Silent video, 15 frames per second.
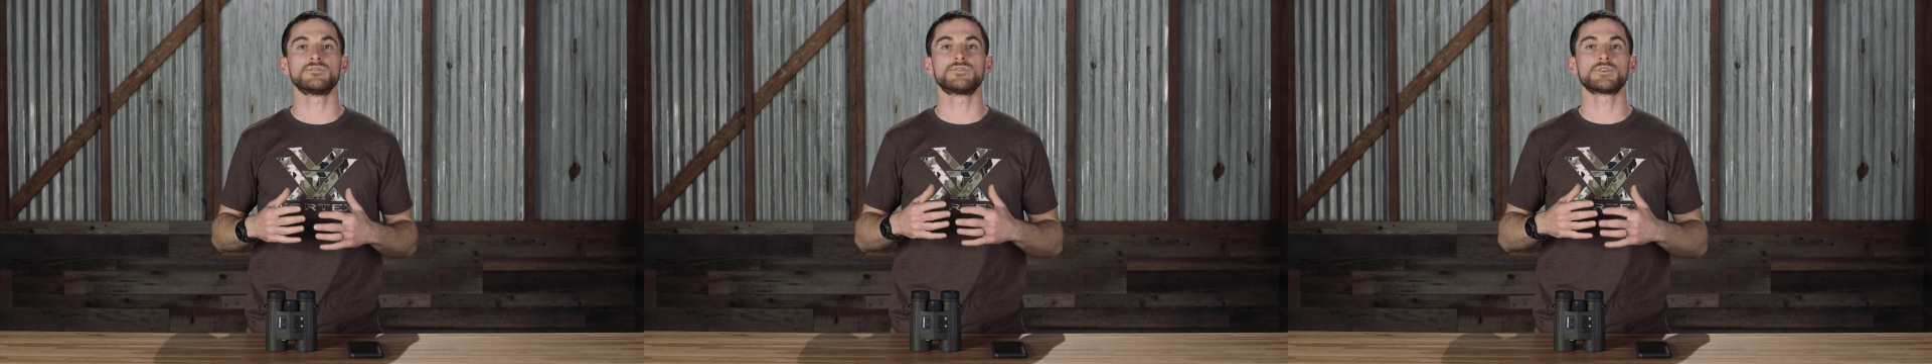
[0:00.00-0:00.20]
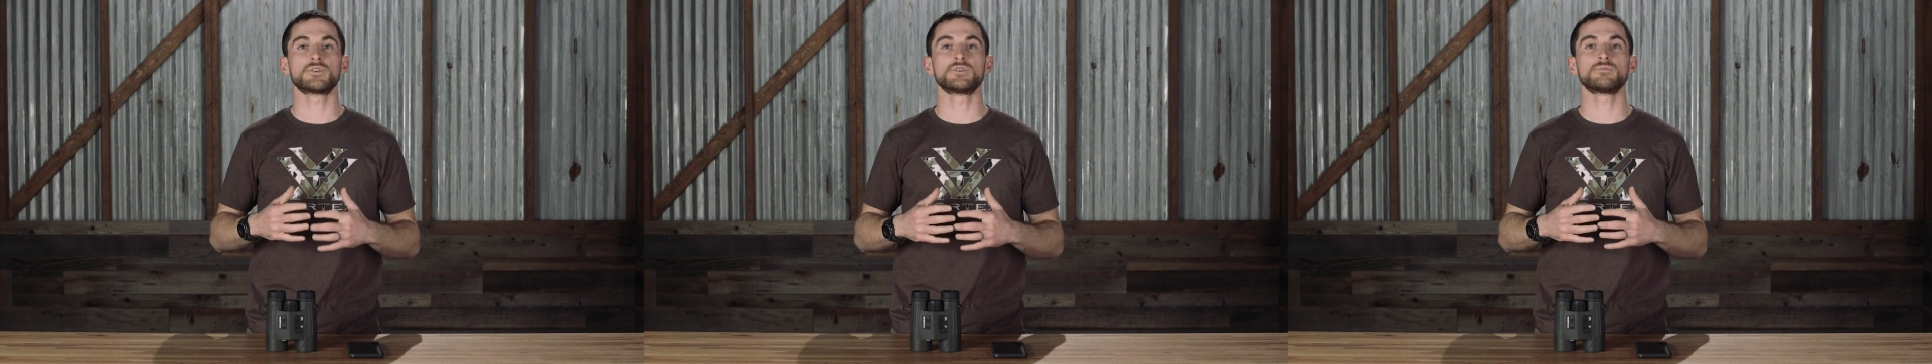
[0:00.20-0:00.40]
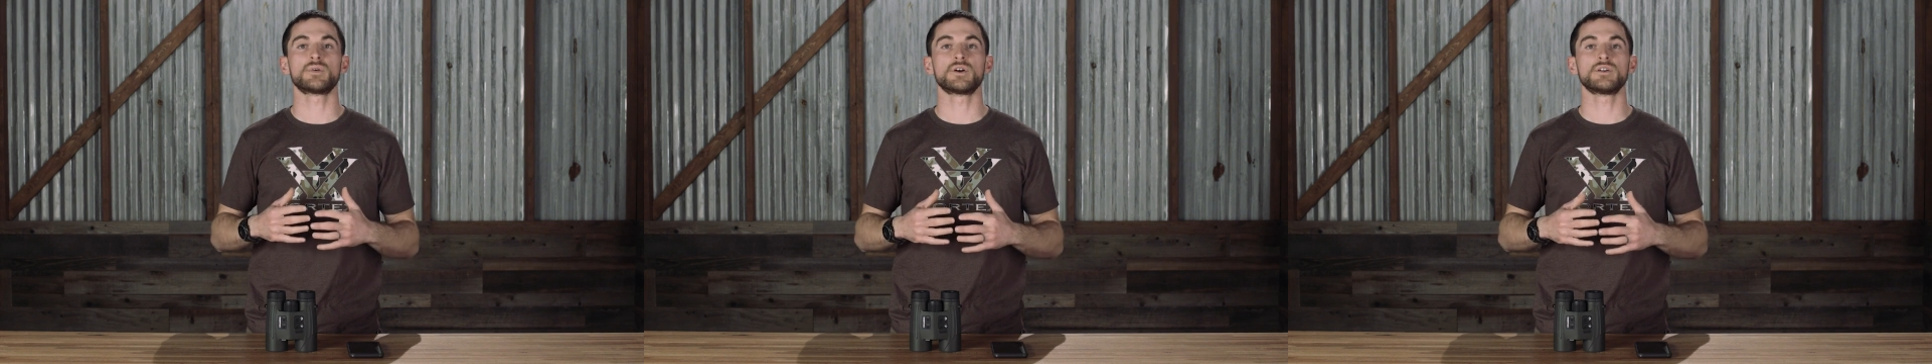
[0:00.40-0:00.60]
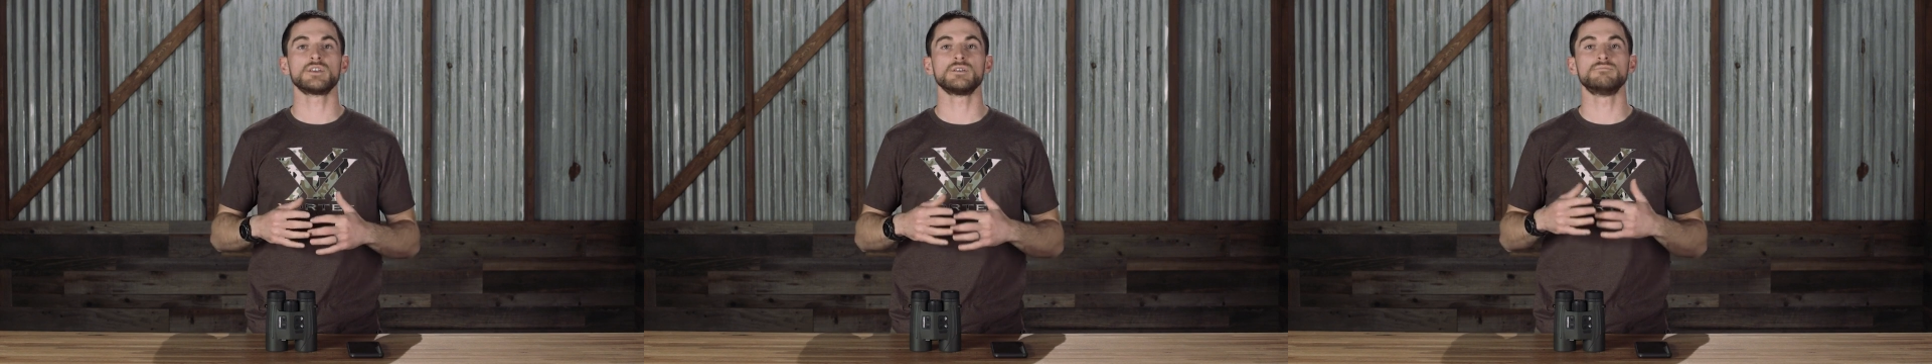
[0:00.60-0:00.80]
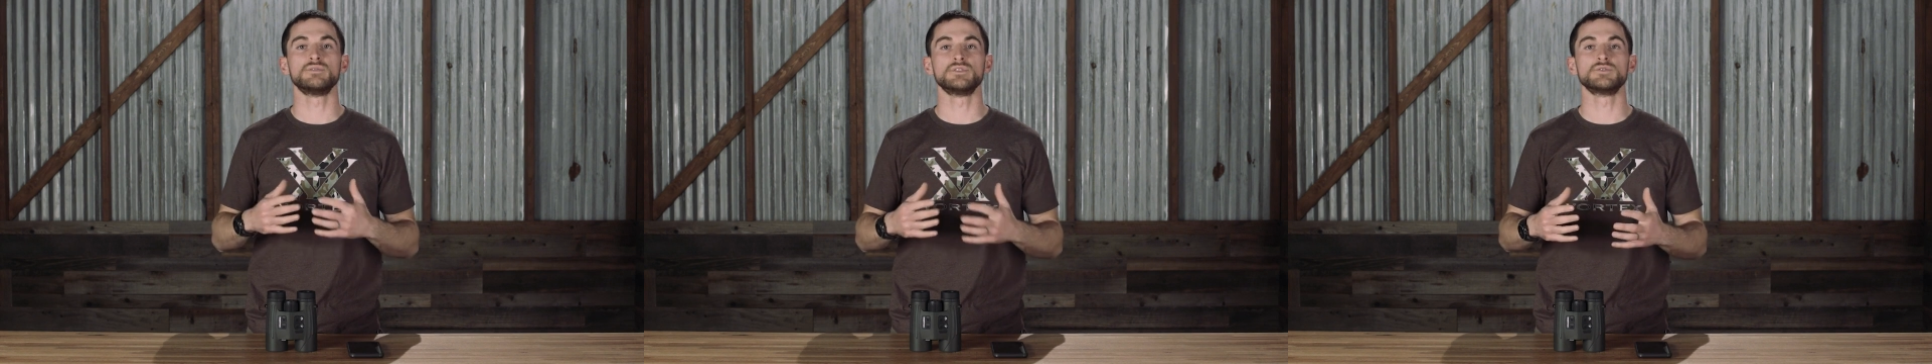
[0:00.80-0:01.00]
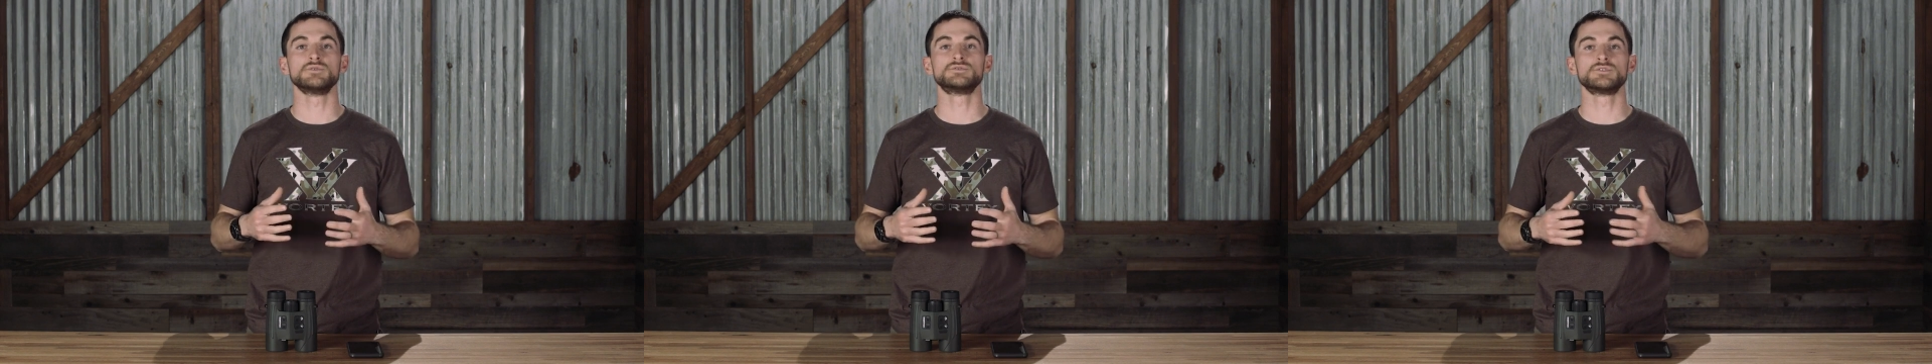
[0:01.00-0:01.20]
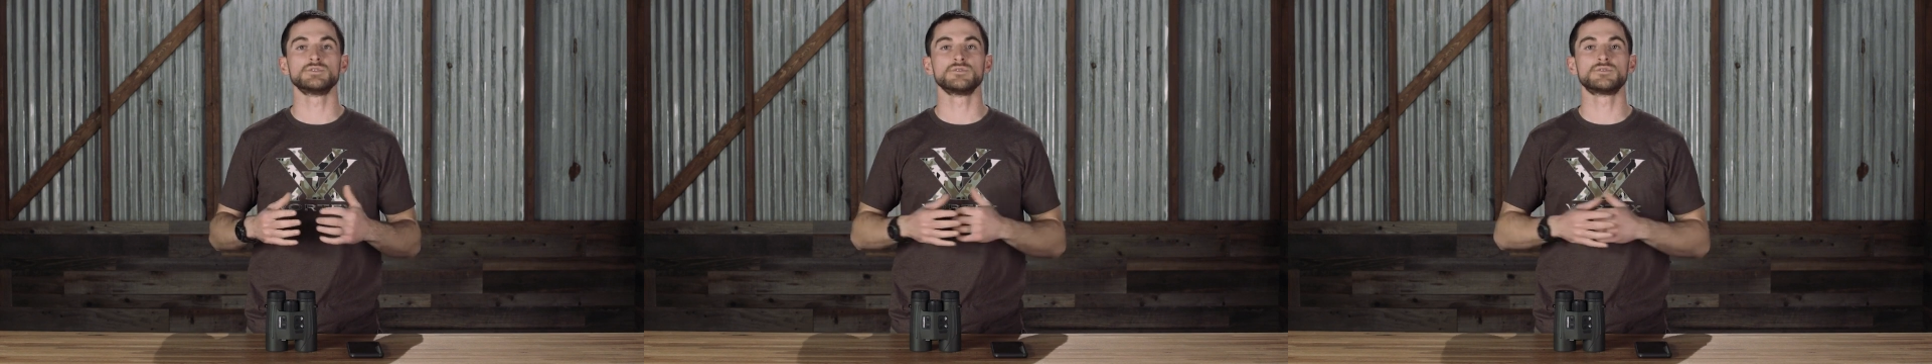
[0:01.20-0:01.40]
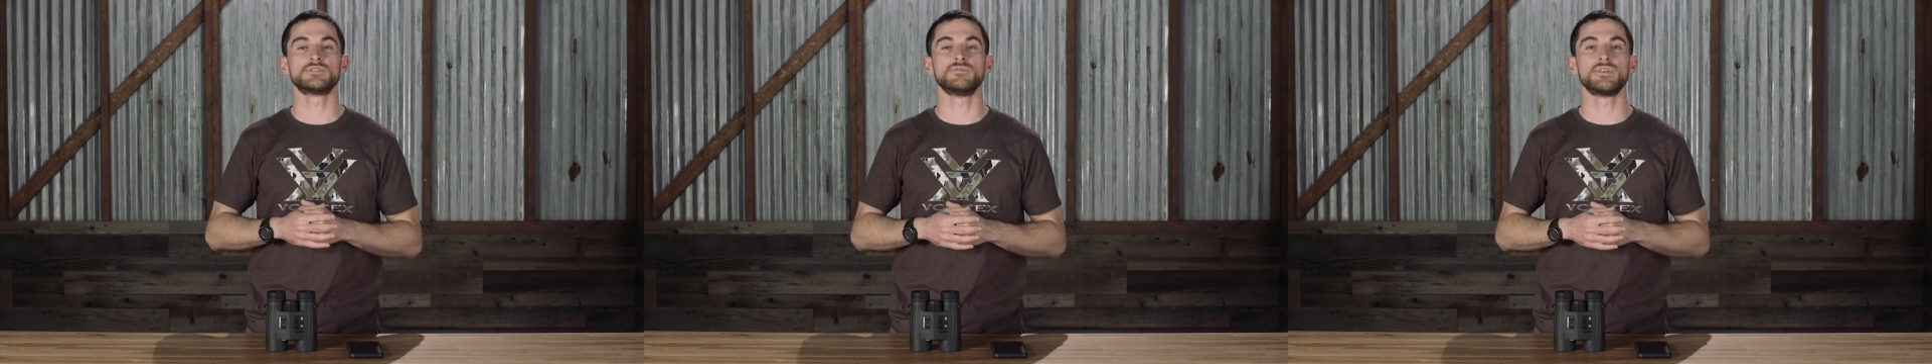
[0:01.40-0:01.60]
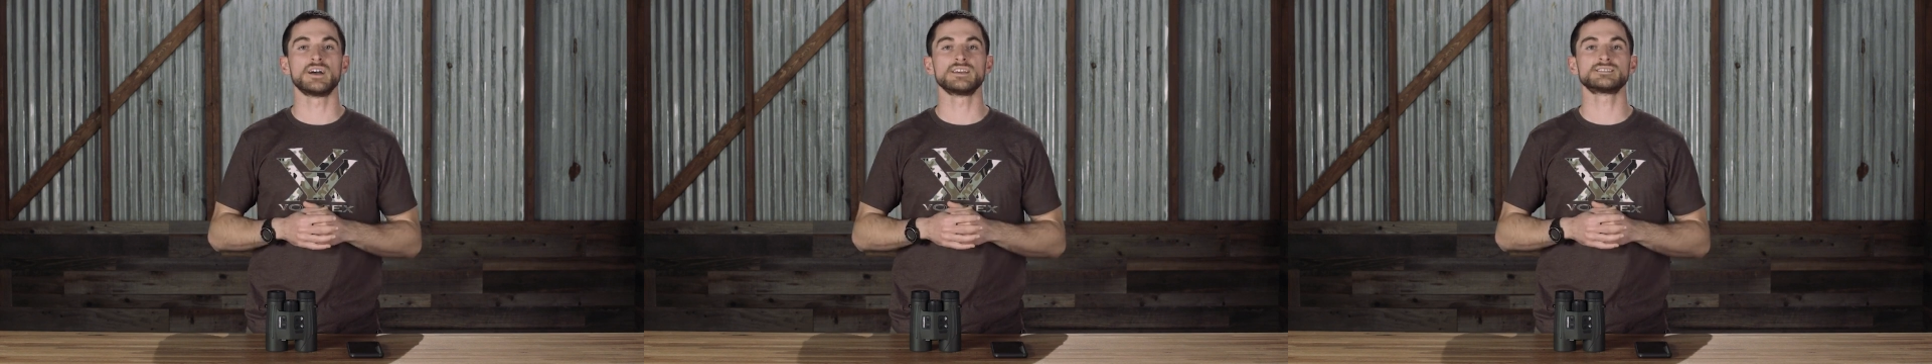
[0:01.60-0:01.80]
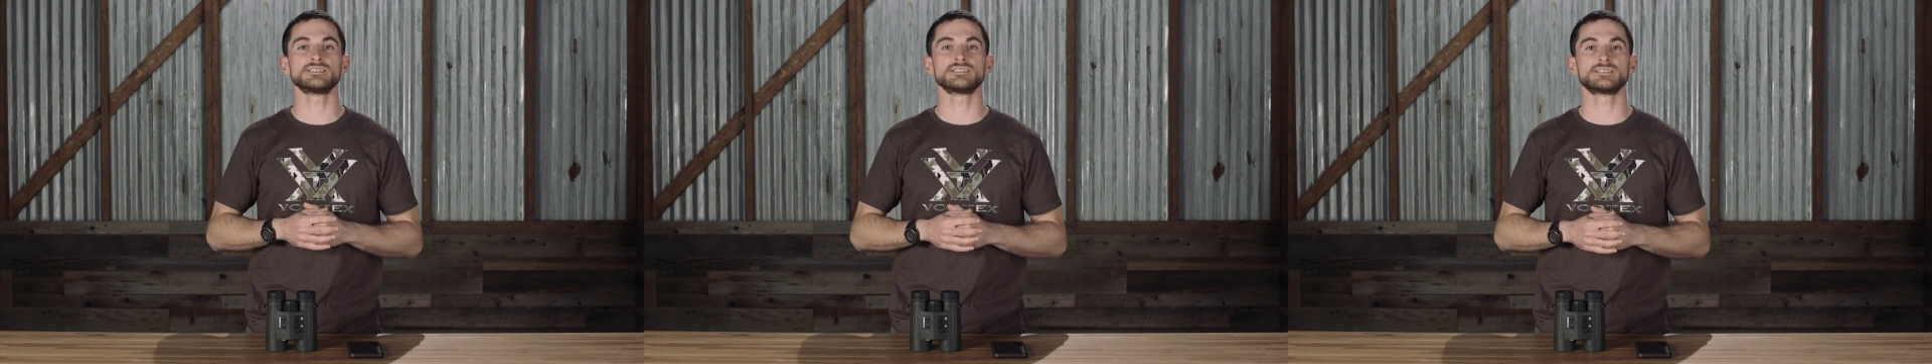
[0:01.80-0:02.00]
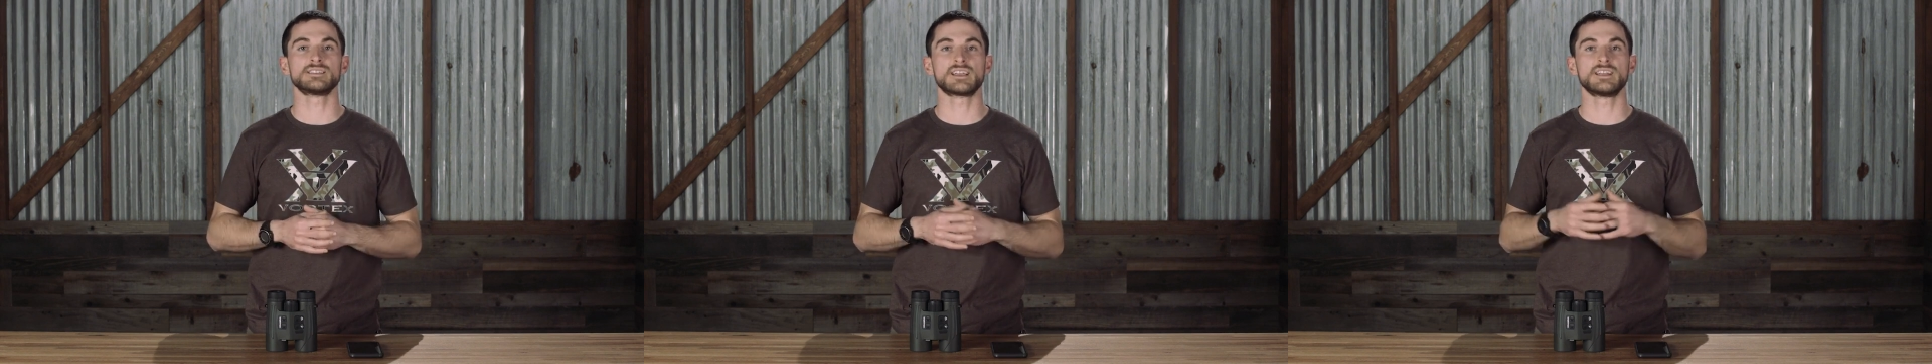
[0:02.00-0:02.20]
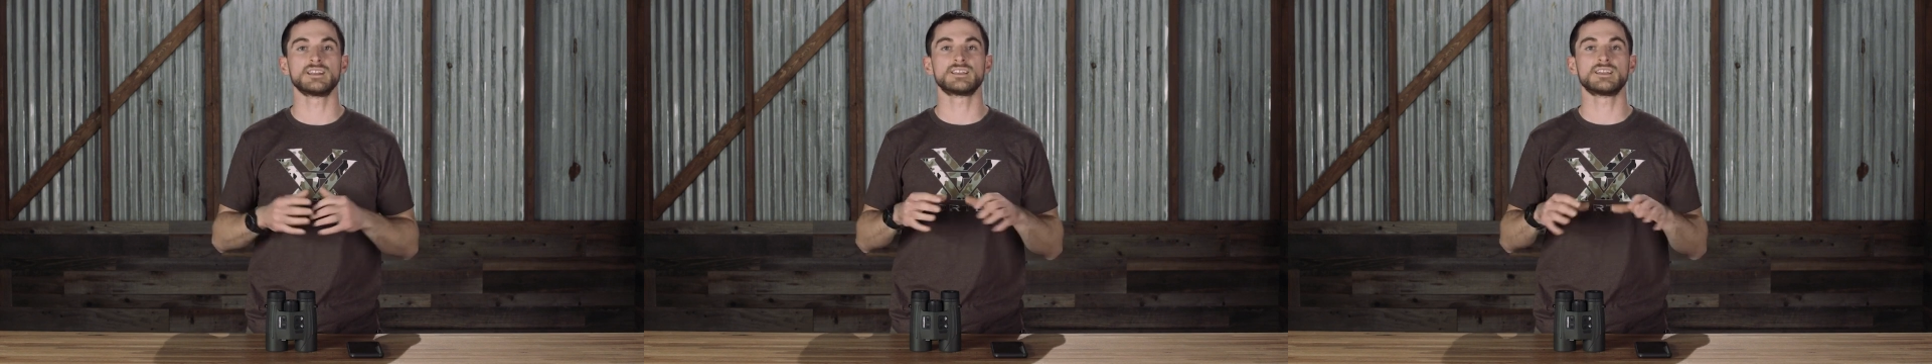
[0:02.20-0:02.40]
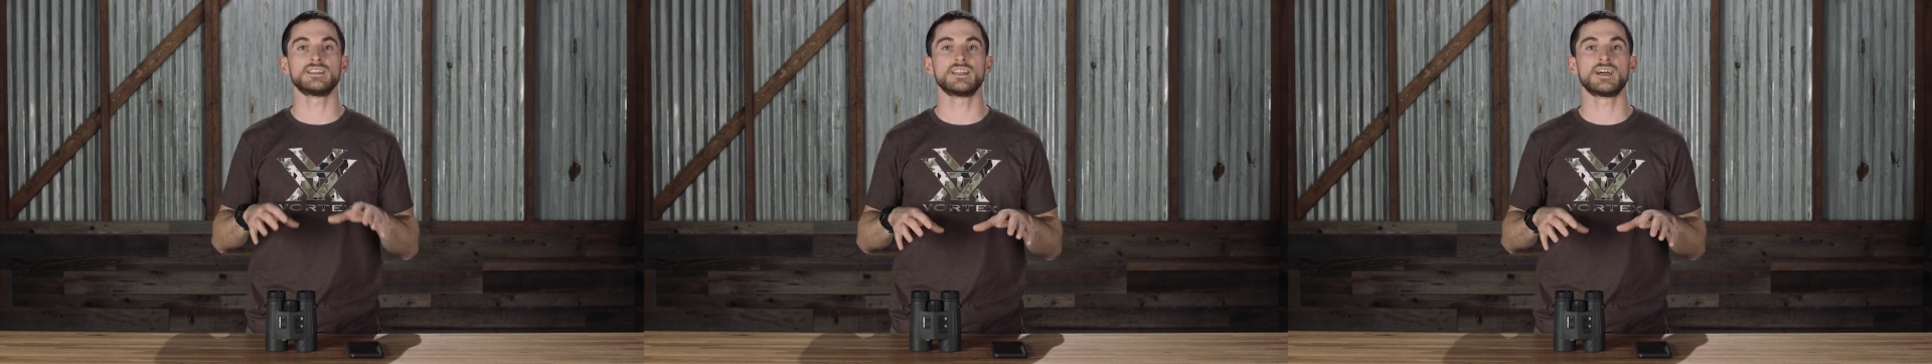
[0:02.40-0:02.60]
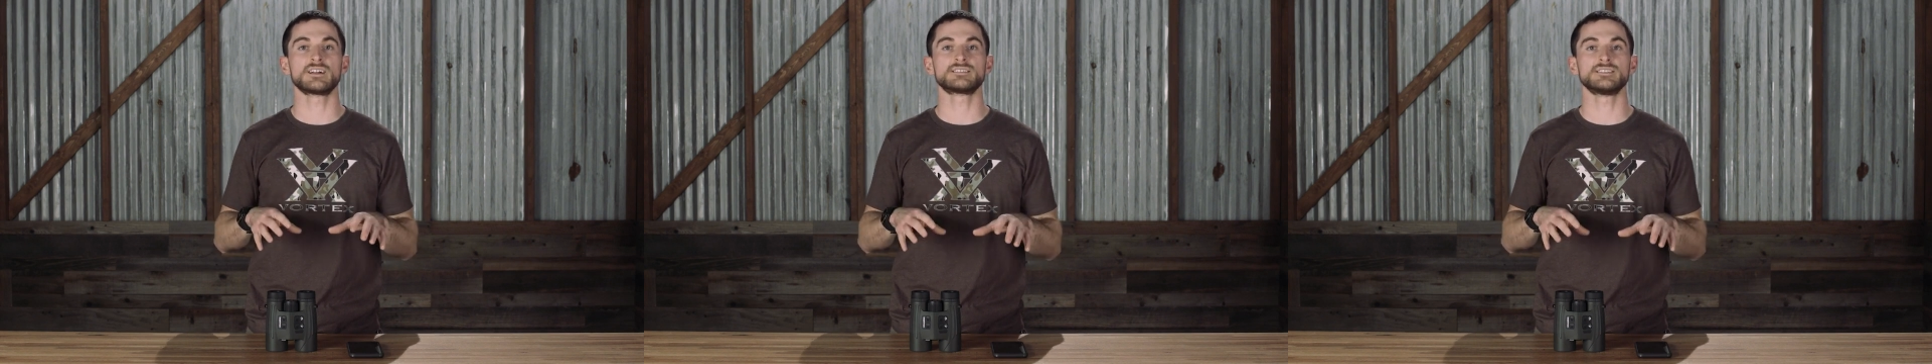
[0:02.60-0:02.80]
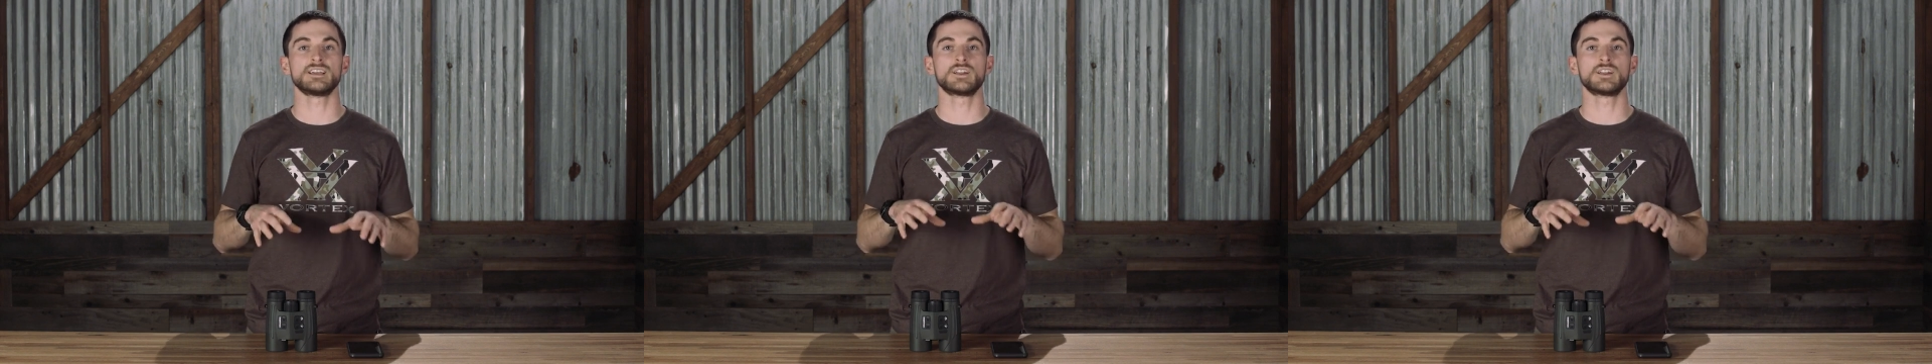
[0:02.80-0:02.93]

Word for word: the third-party Bluetooth devices that can connect